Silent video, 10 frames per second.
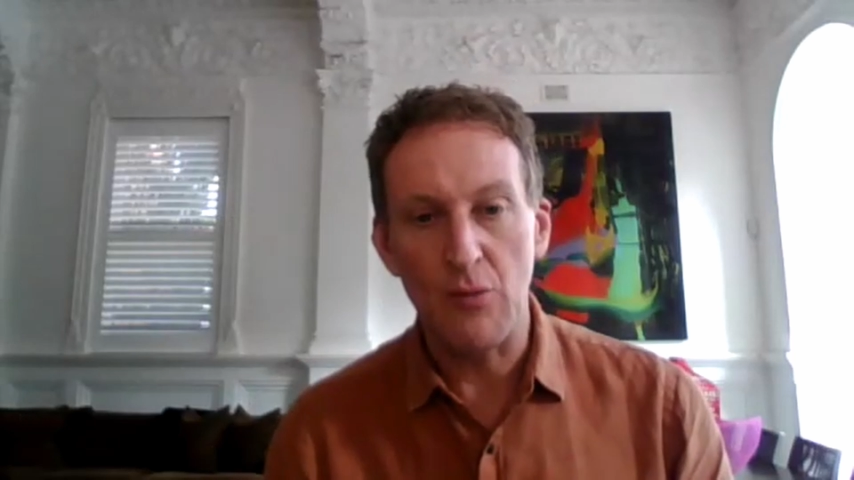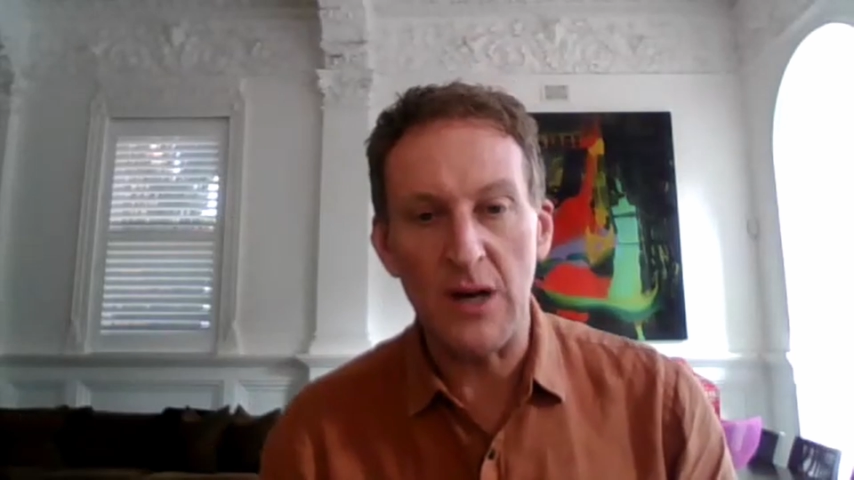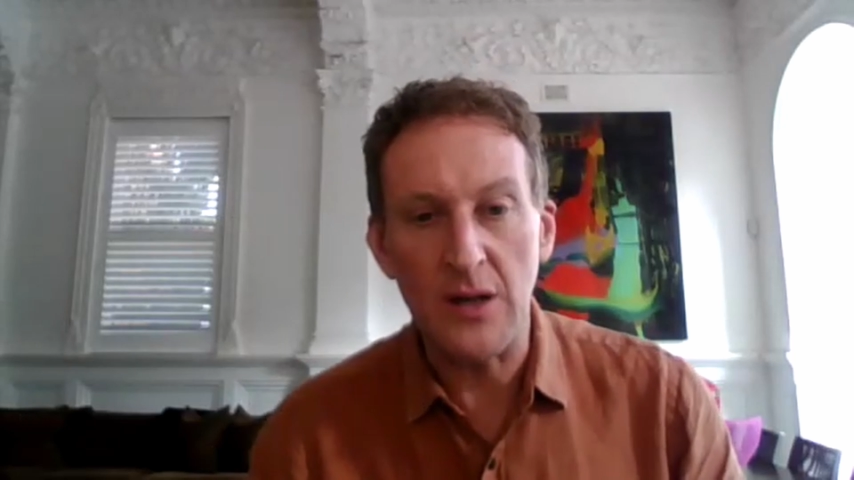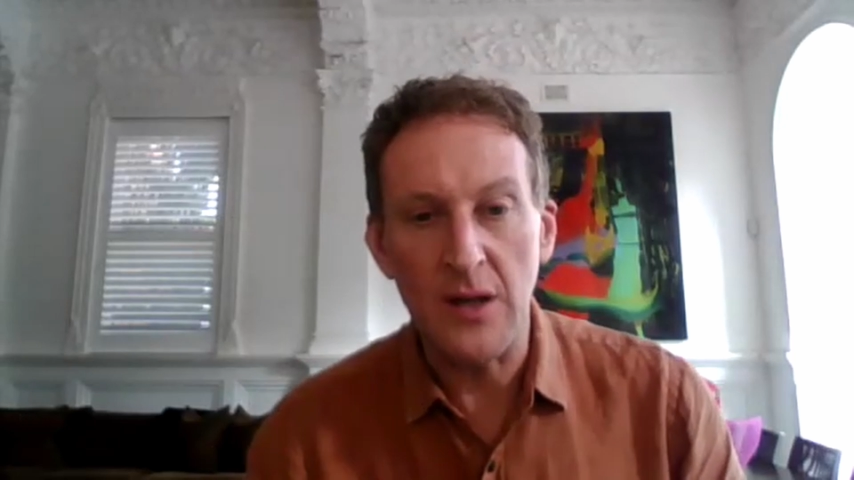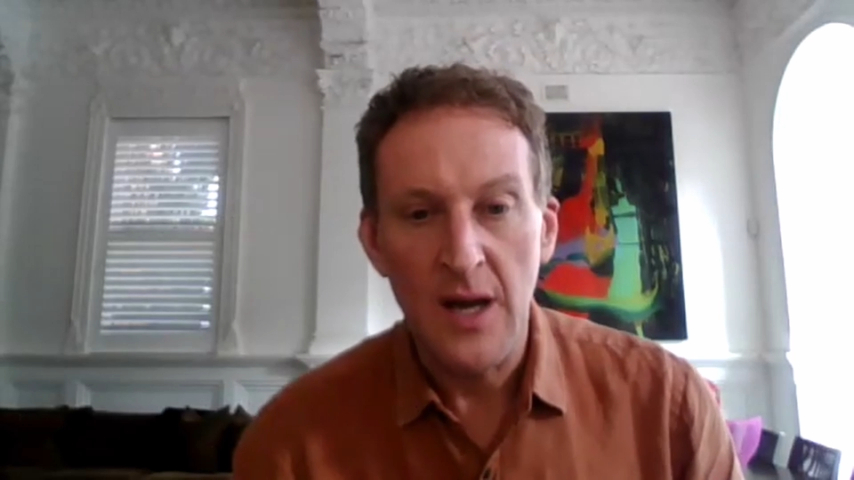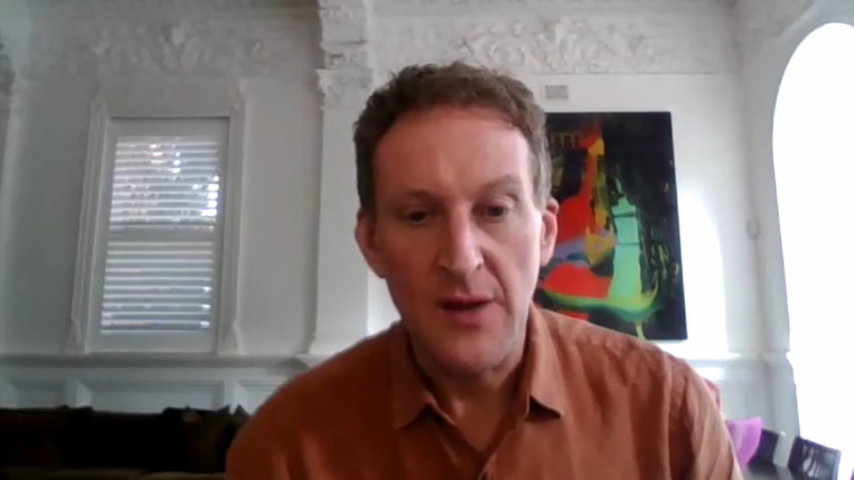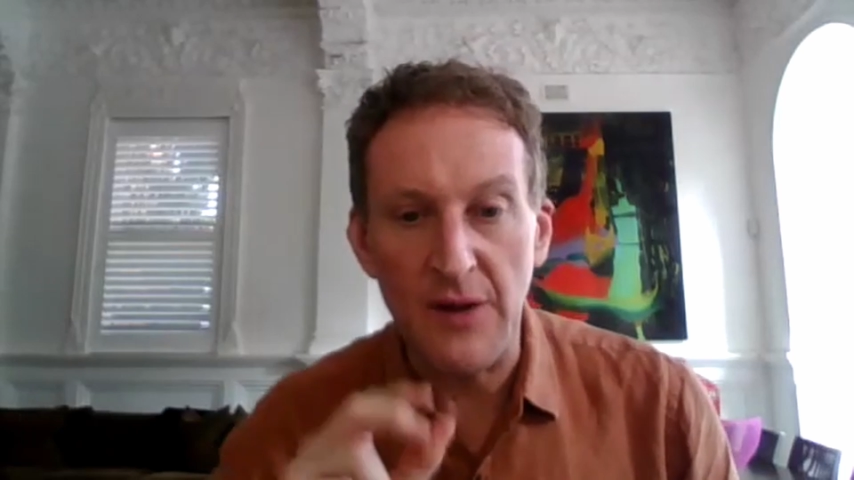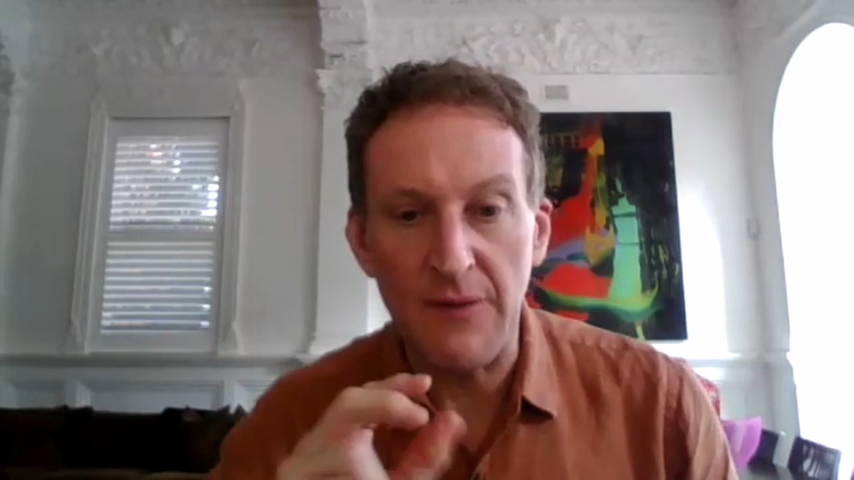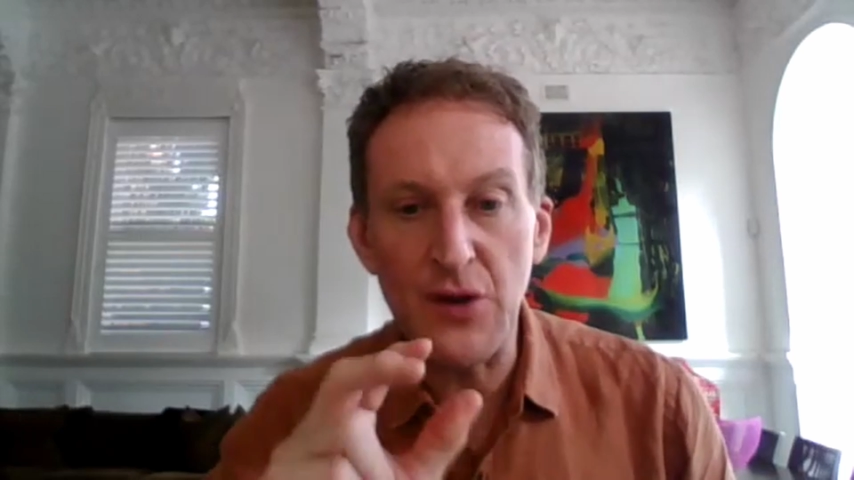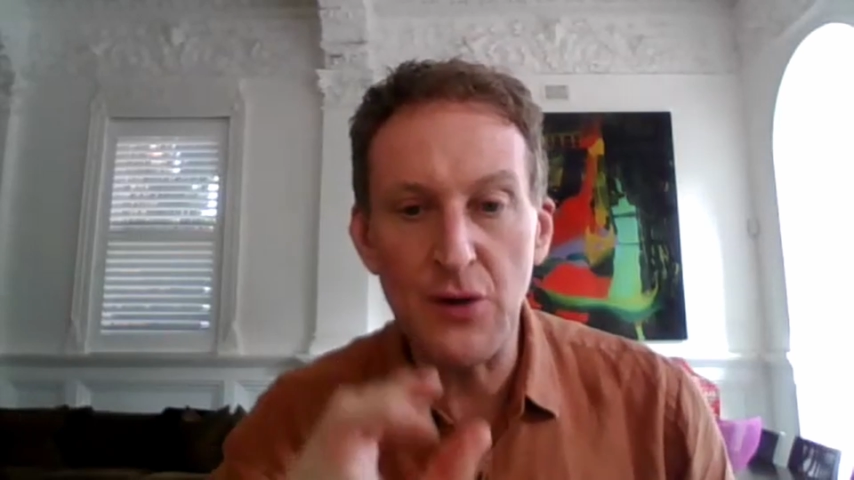Well,
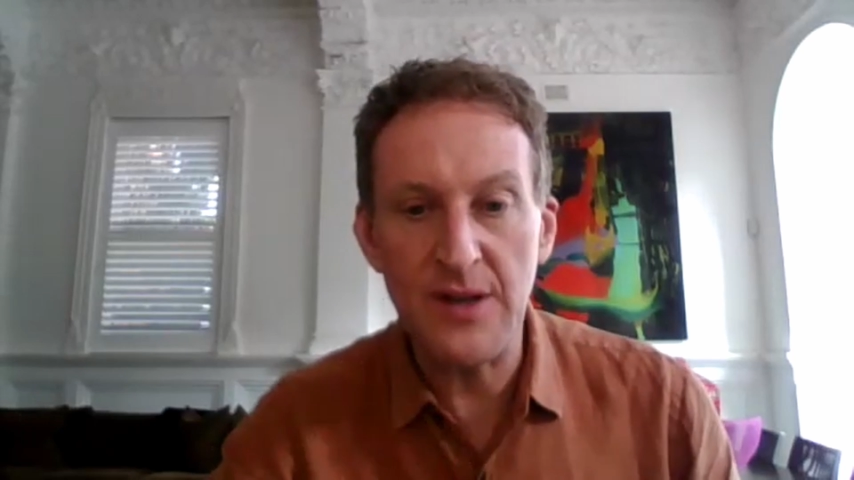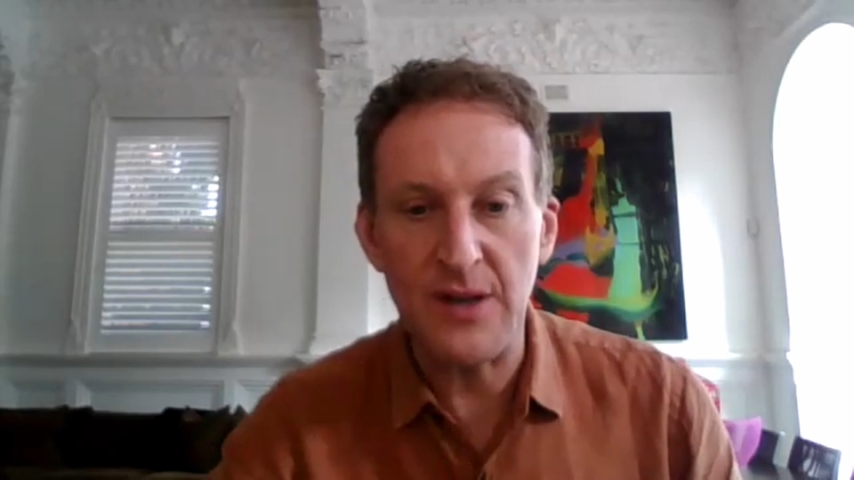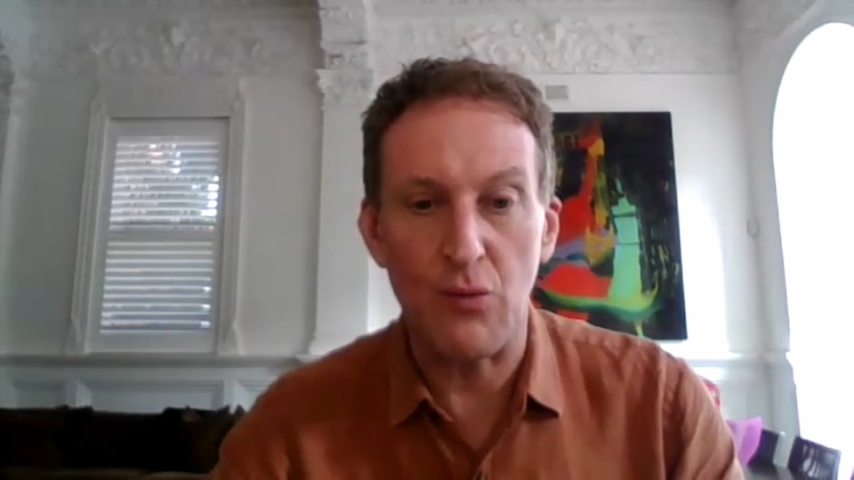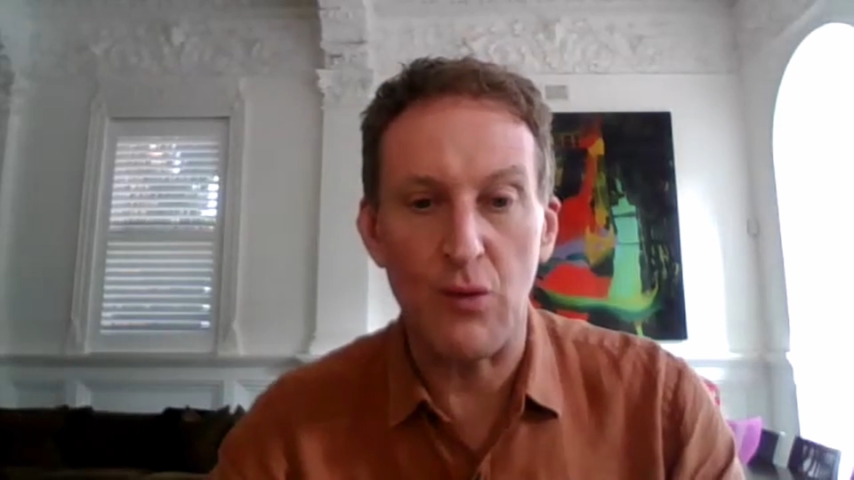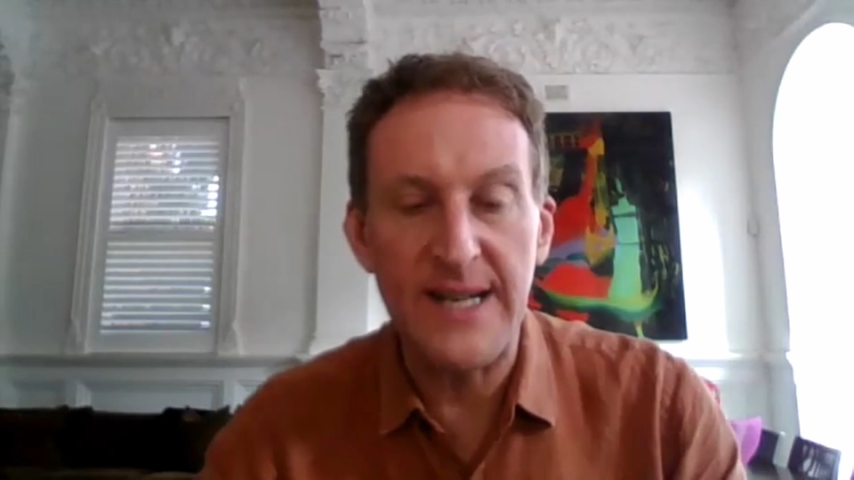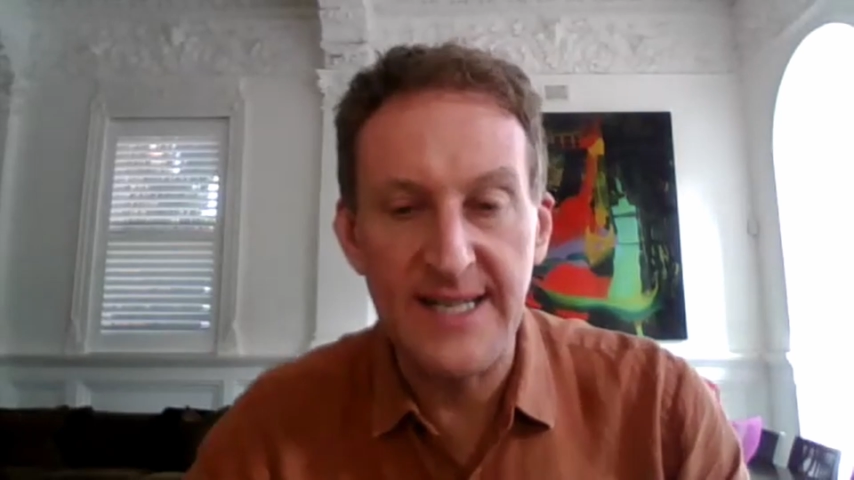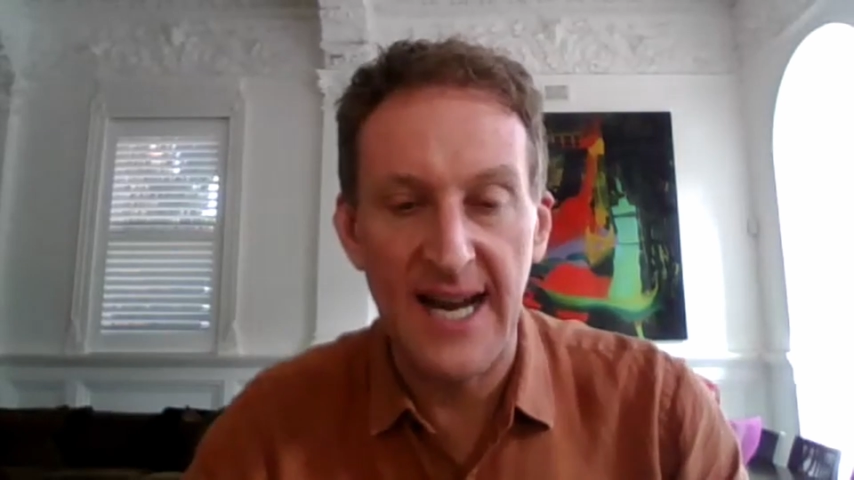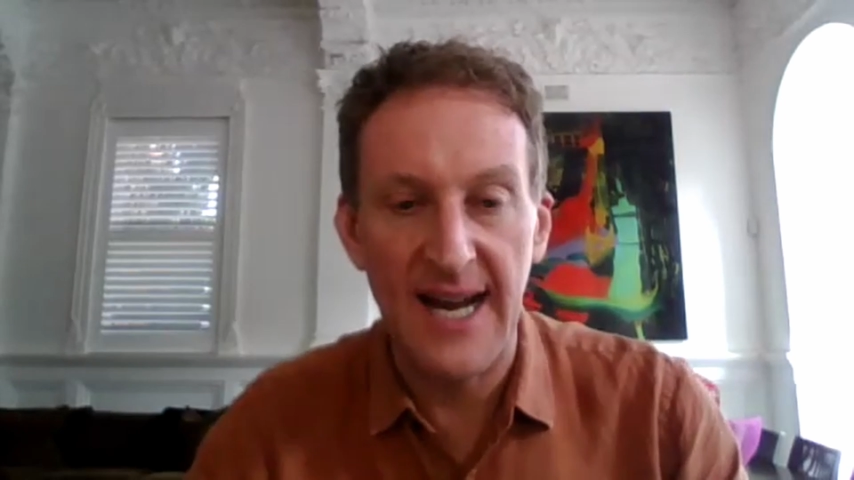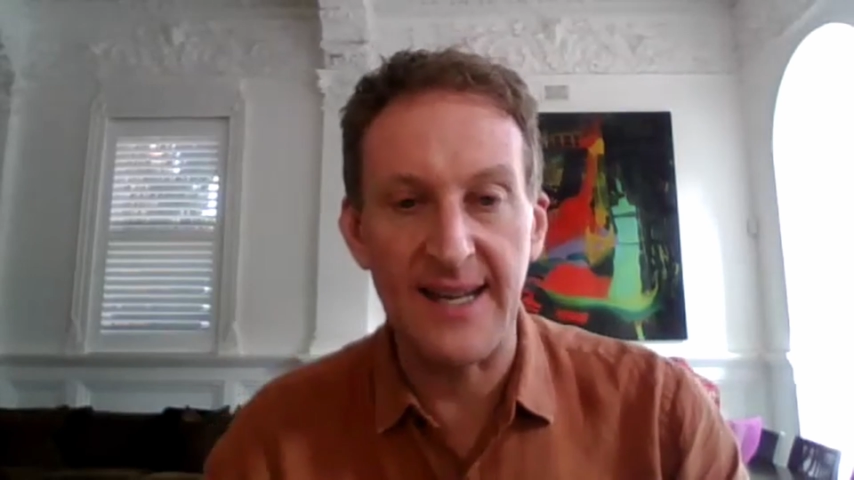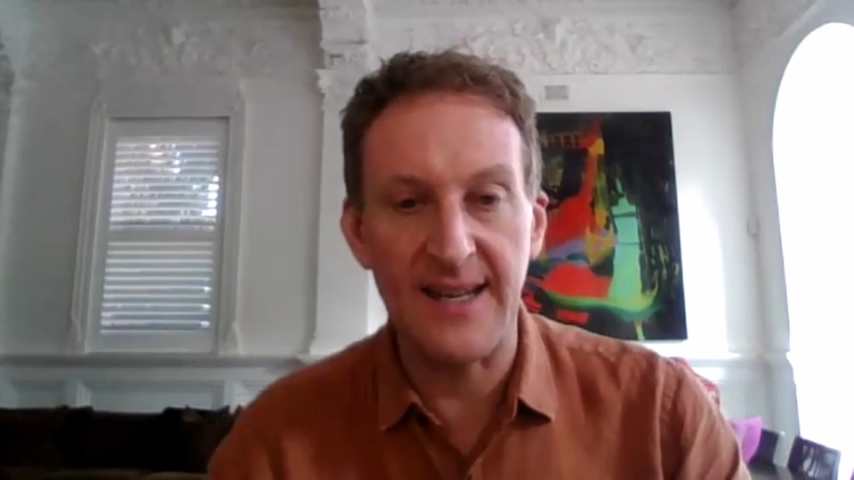the view that we
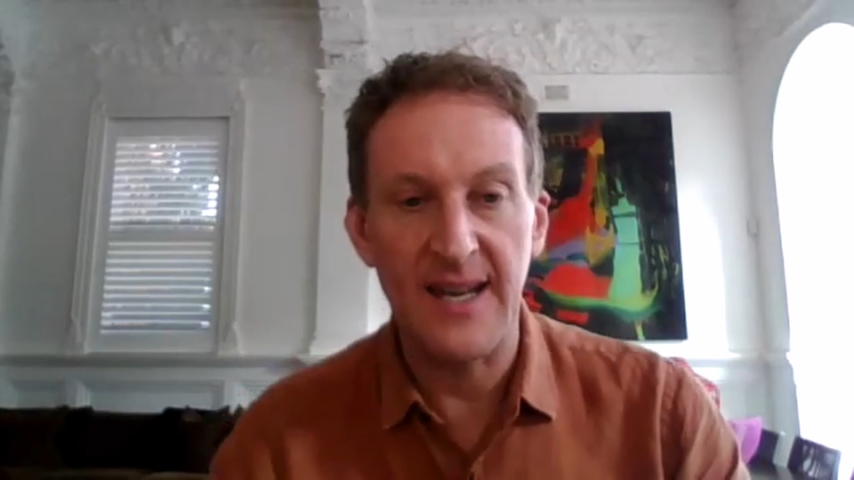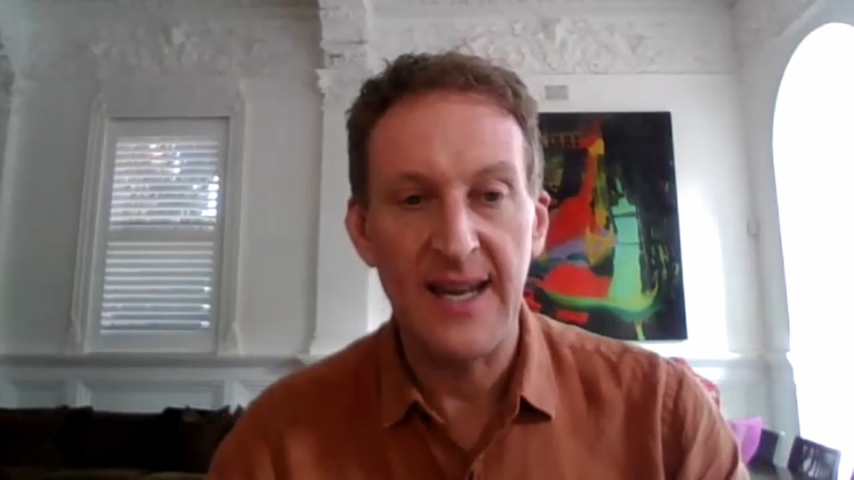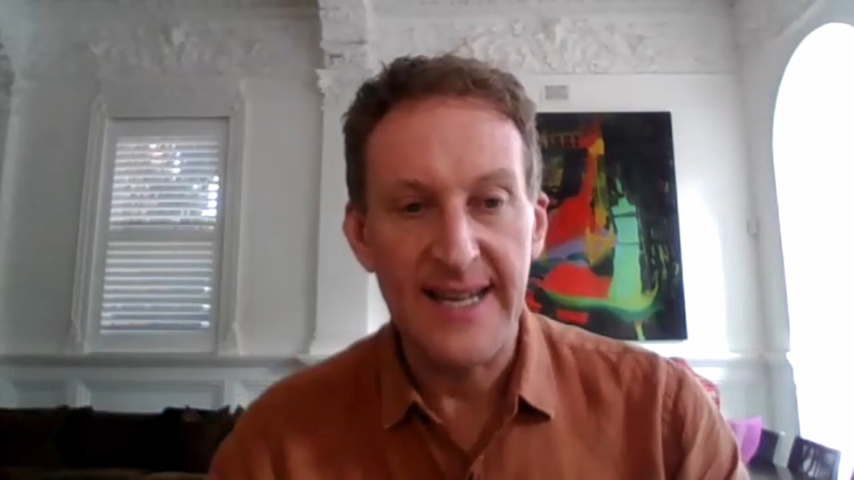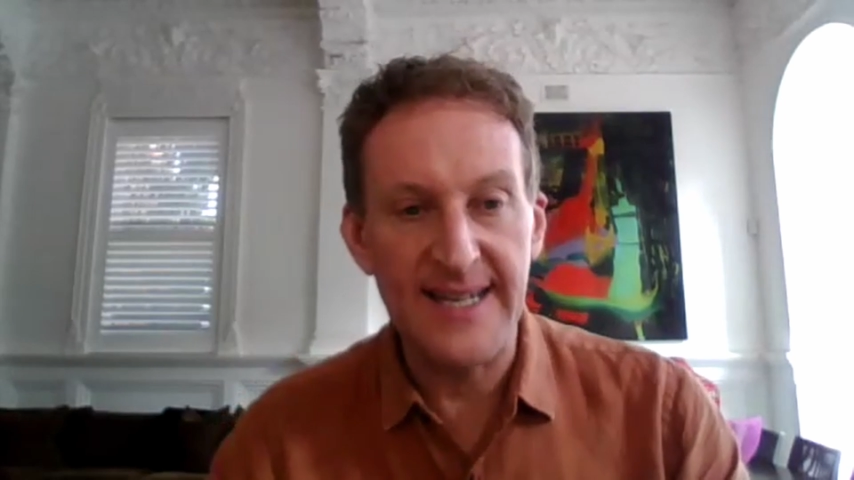take